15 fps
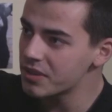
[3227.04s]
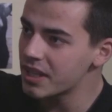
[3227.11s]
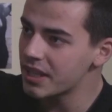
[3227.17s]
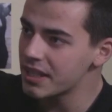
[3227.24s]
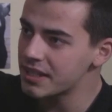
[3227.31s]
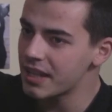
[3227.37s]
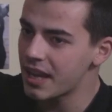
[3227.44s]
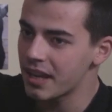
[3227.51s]

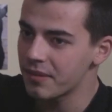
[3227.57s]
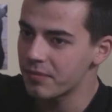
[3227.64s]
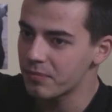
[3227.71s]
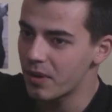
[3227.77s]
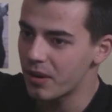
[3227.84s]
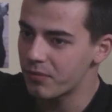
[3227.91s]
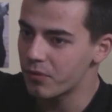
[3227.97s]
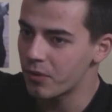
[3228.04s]
gonna say
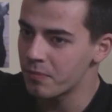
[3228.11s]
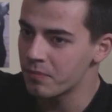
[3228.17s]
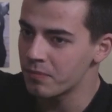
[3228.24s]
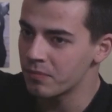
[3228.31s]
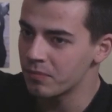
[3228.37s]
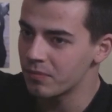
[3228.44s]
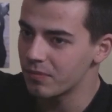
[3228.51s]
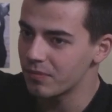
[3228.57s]

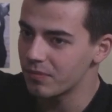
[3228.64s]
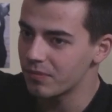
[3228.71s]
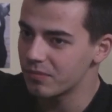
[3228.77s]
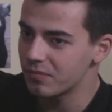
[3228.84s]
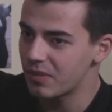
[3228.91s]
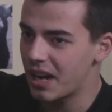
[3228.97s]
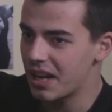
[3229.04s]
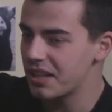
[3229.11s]

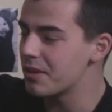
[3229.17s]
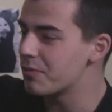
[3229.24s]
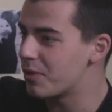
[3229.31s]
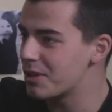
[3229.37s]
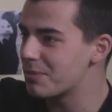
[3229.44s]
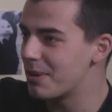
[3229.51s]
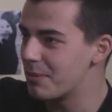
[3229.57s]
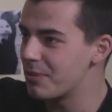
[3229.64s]
I didn't
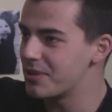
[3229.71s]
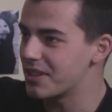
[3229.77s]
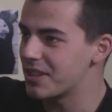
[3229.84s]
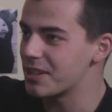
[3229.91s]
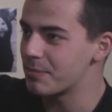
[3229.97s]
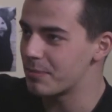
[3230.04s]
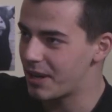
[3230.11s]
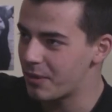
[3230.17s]
watch many
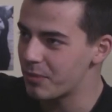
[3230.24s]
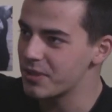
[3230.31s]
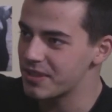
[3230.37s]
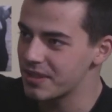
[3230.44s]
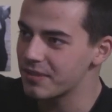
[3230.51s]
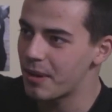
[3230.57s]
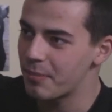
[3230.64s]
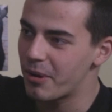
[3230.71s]
musicals, but I
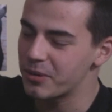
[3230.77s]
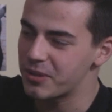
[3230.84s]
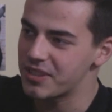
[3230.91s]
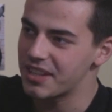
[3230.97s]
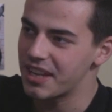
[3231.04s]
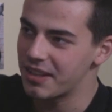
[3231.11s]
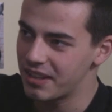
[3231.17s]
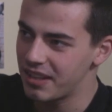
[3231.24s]
was about to
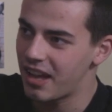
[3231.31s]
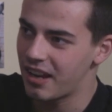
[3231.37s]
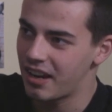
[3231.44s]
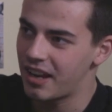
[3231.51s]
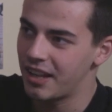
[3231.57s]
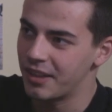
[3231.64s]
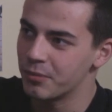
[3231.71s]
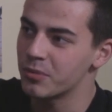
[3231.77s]
say La La
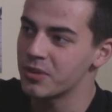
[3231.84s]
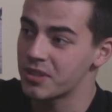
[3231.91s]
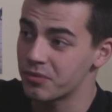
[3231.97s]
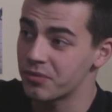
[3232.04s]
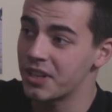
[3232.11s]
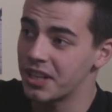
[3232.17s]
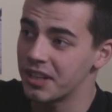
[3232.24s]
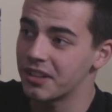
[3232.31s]
Land was a
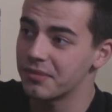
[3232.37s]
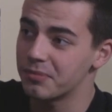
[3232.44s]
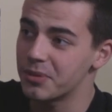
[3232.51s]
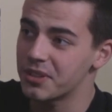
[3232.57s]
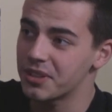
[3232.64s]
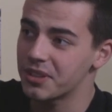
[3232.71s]
really good musical.